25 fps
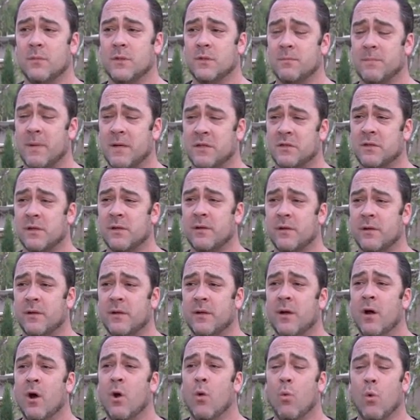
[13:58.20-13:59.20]
especially
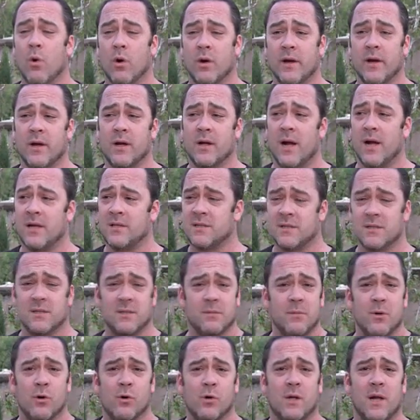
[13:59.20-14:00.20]
the working classes
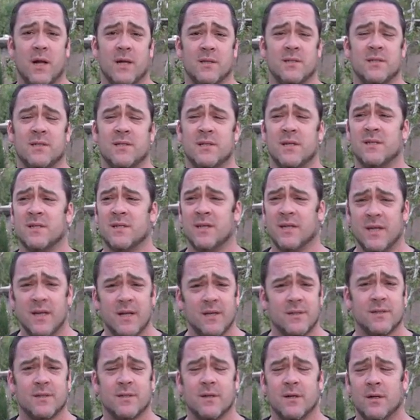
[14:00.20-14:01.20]
and the middle classes as it
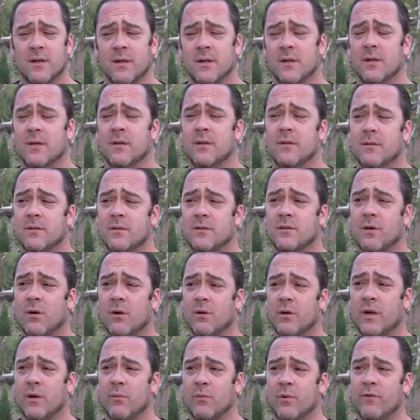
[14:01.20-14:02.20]
is.
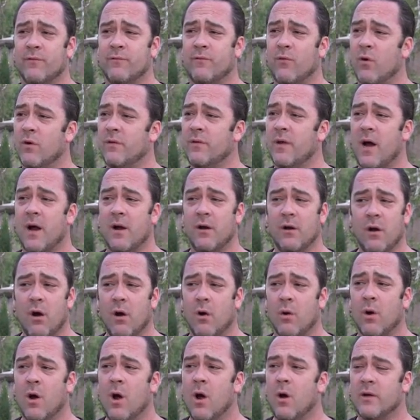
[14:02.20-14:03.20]
So can we afford that?
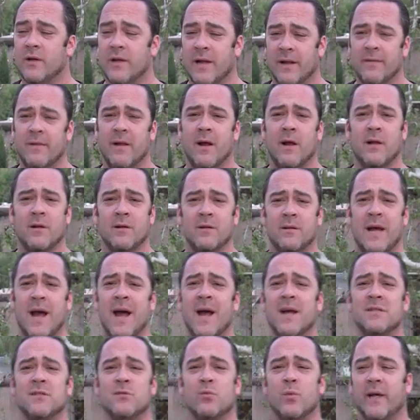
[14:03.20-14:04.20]
No. And
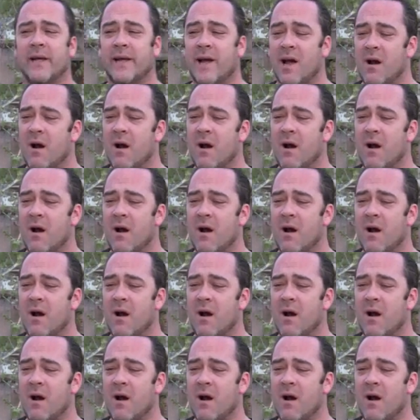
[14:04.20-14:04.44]
hence we